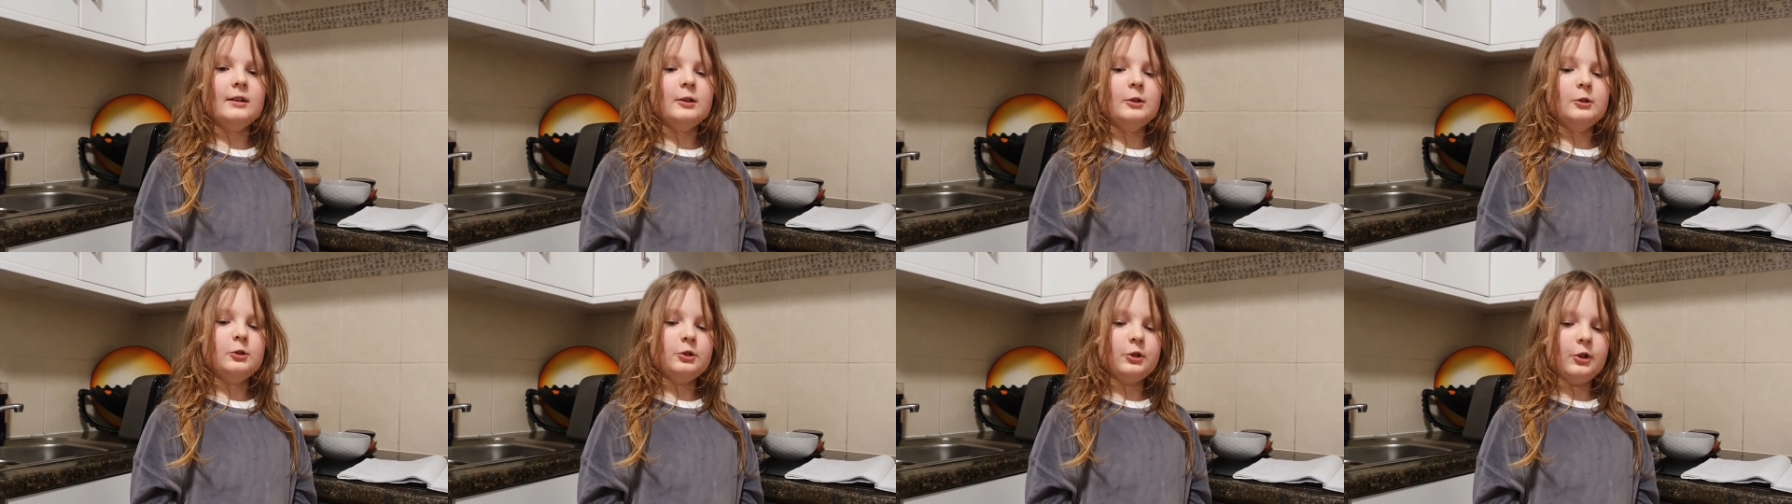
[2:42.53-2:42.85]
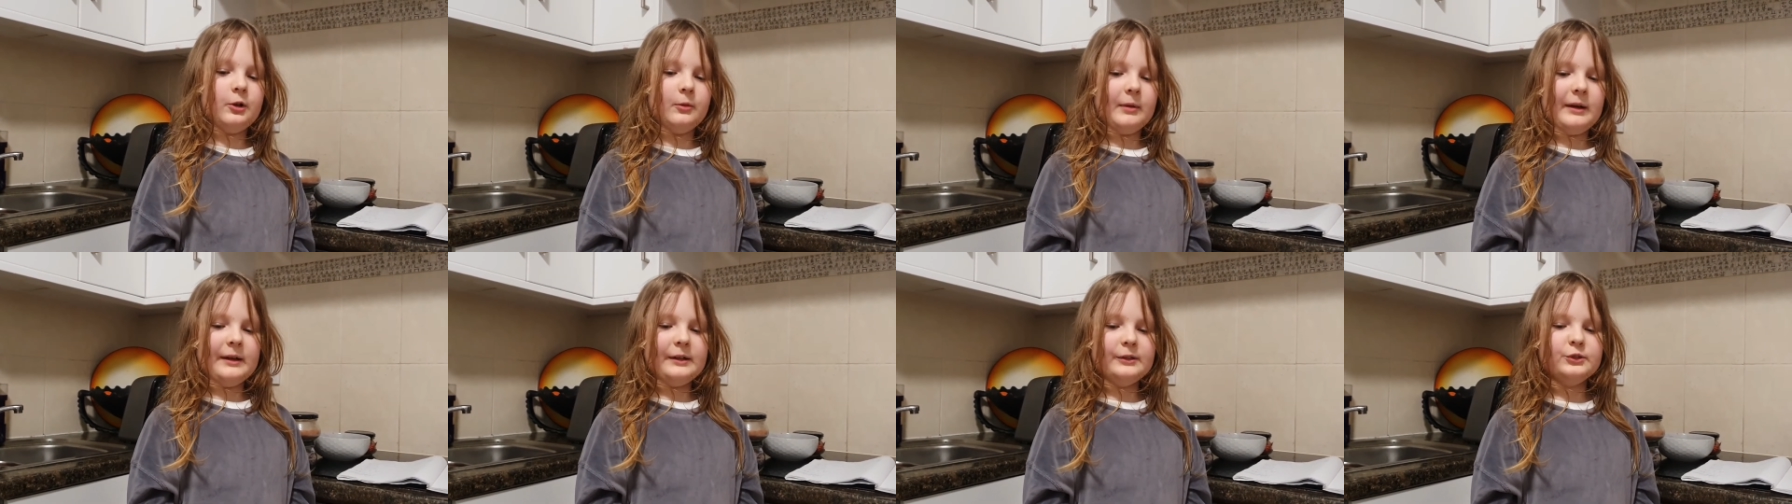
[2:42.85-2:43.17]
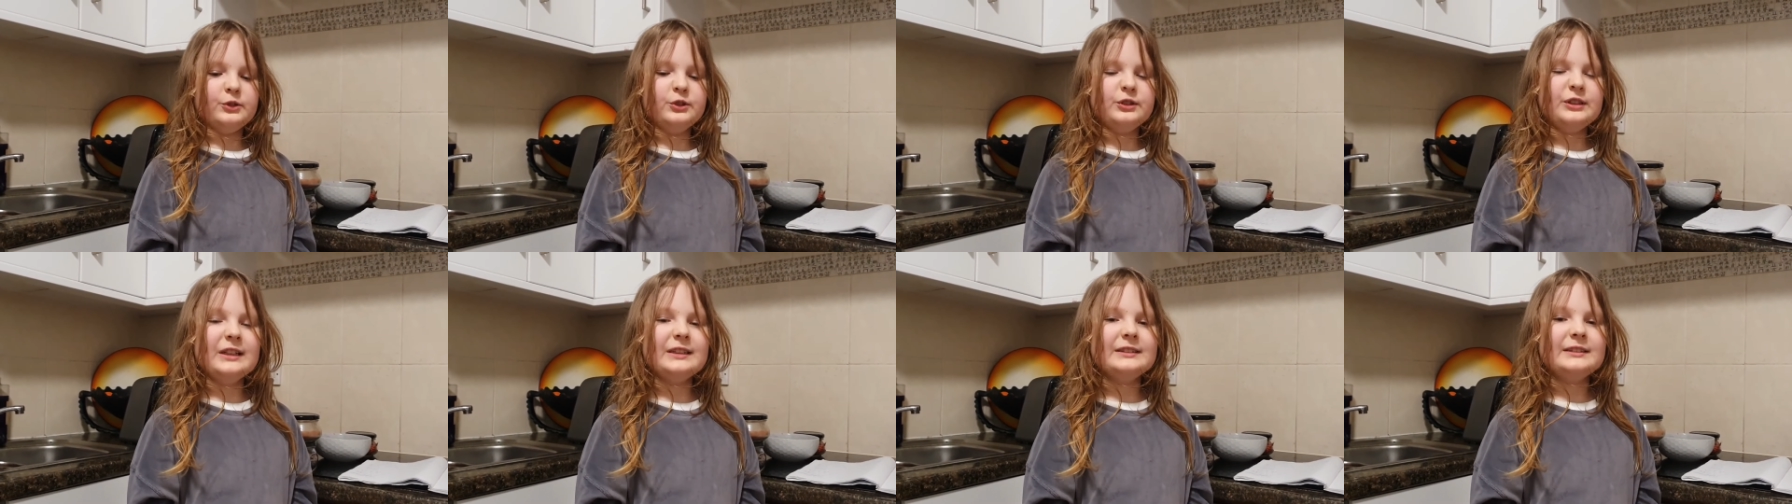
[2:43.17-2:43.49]
So around
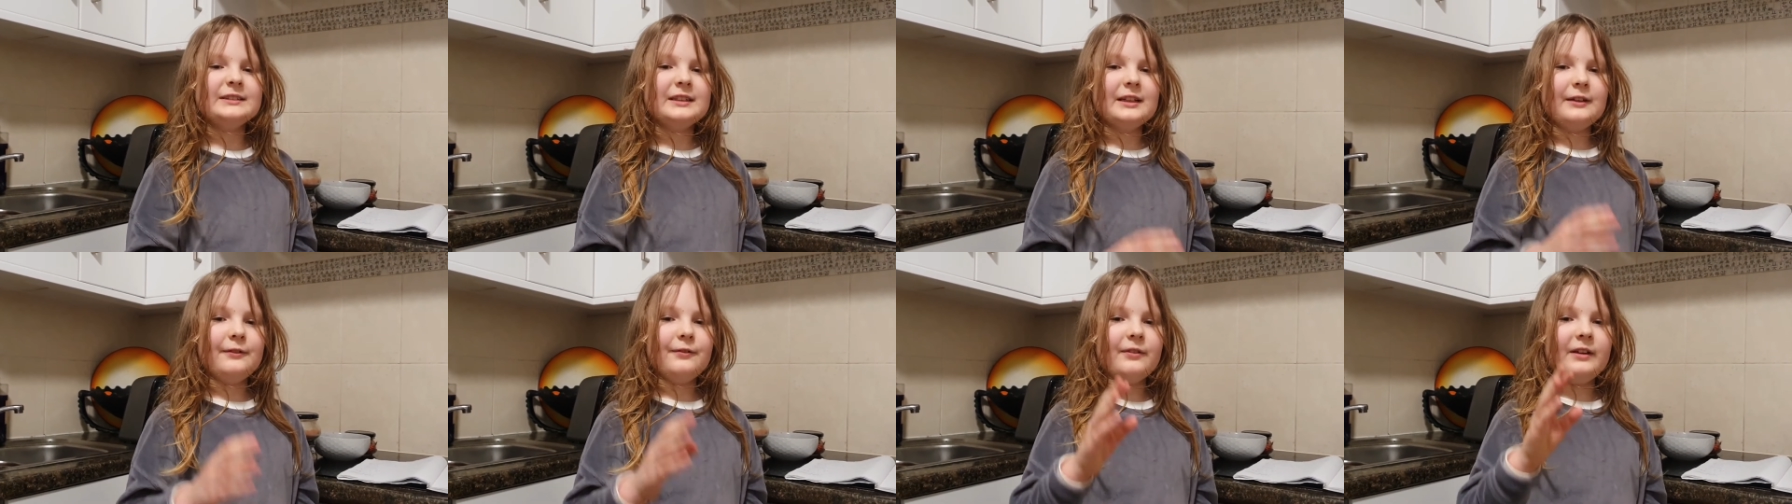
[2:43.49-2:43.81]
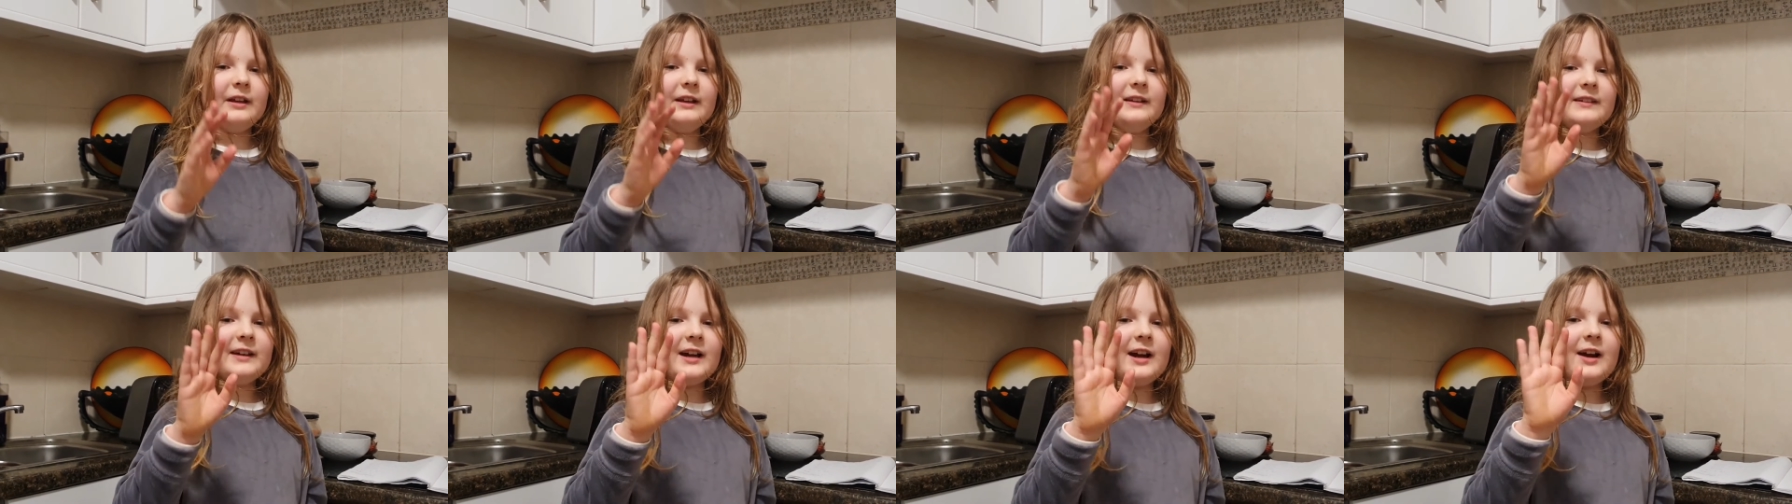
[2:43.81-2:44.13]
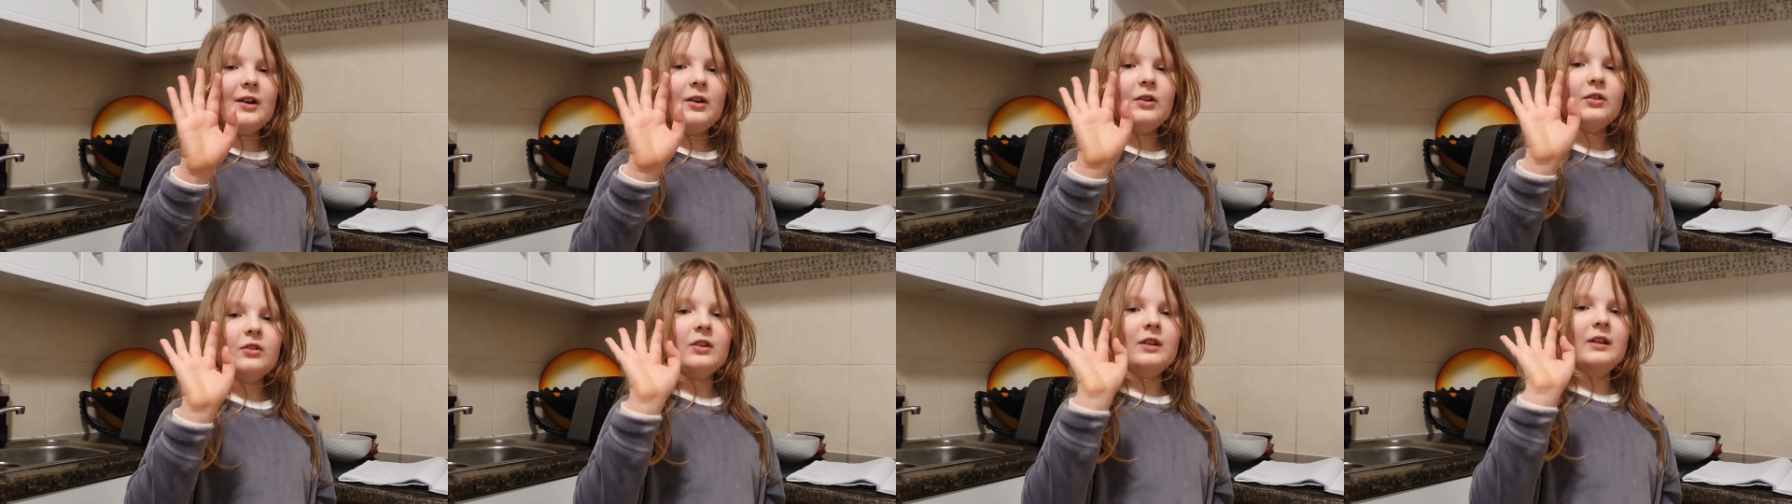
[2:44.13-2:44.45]

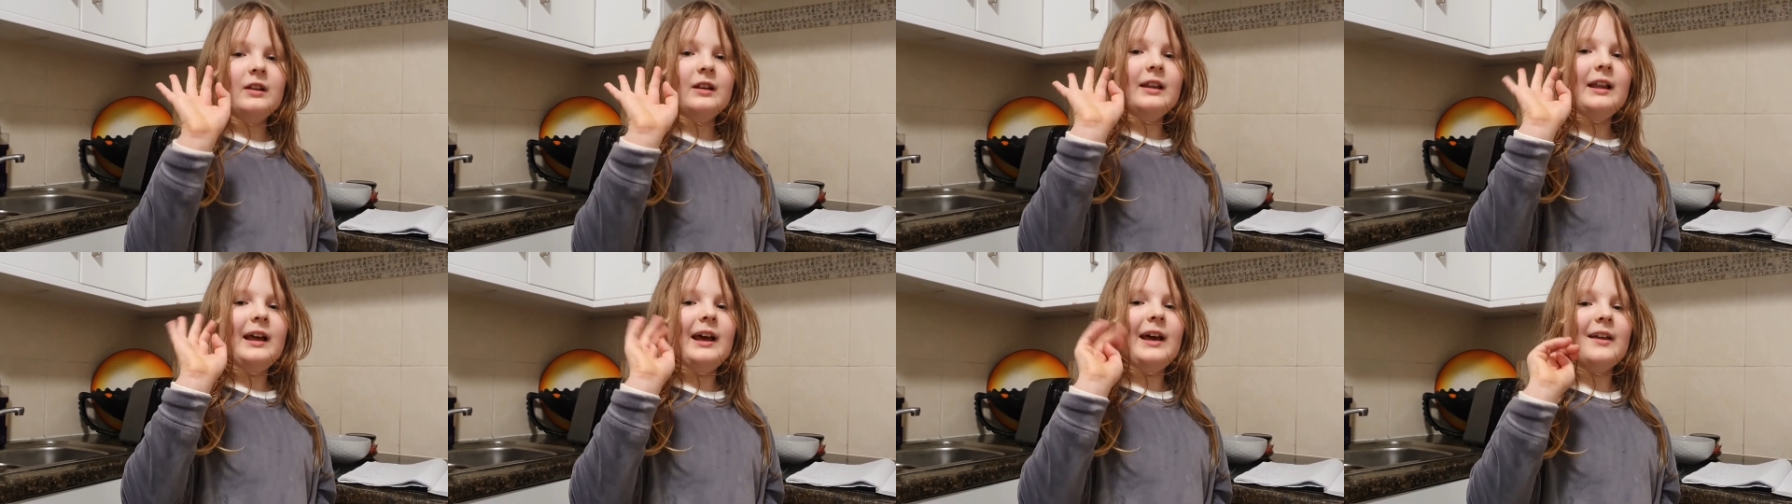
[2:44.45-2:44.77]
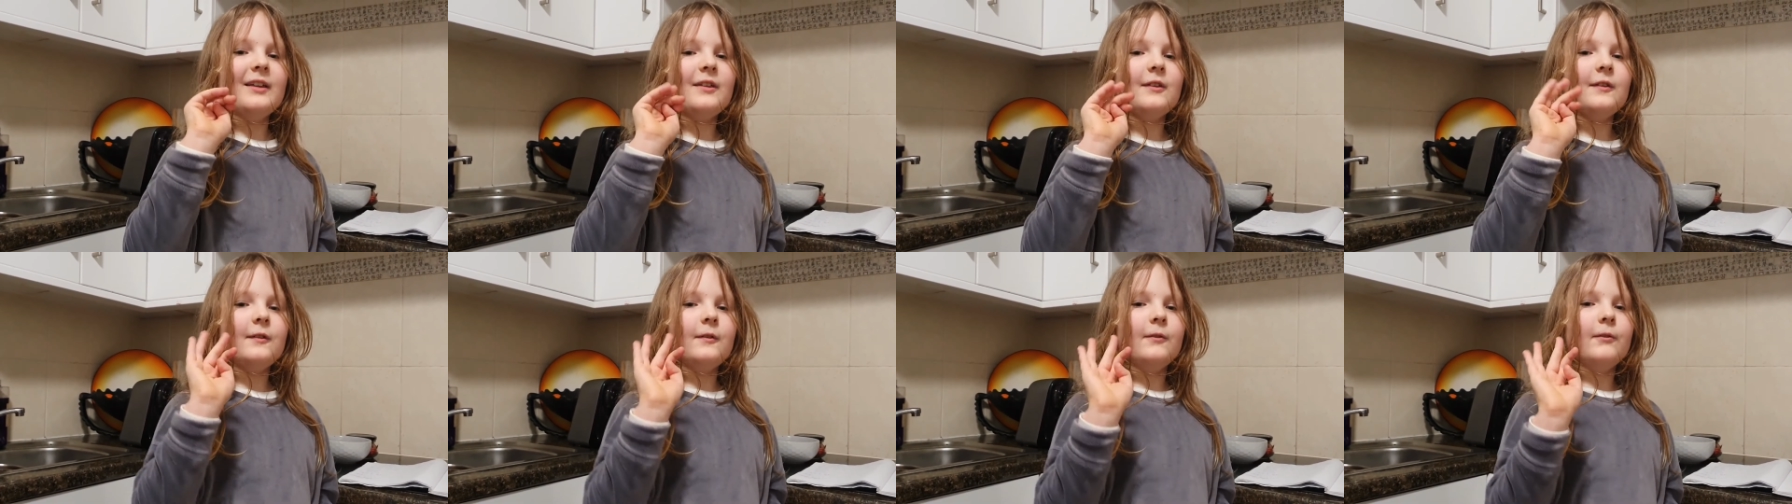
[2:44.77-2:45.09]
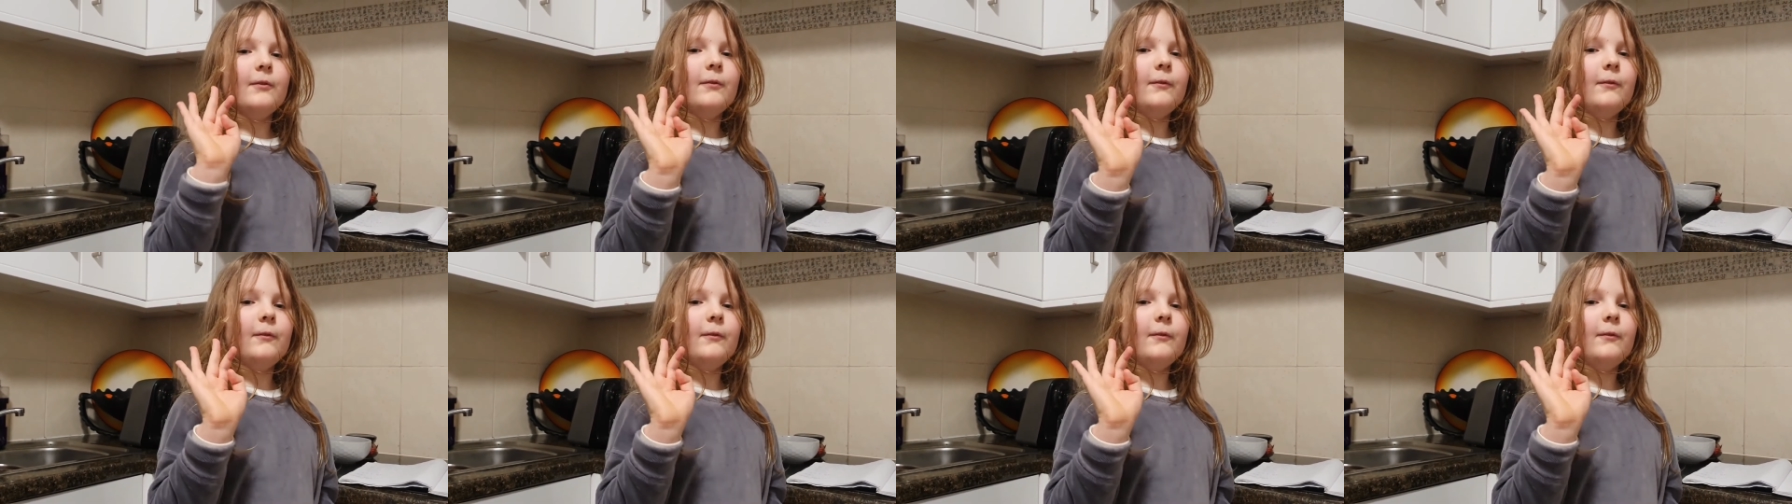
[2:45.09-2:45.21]
63,000 less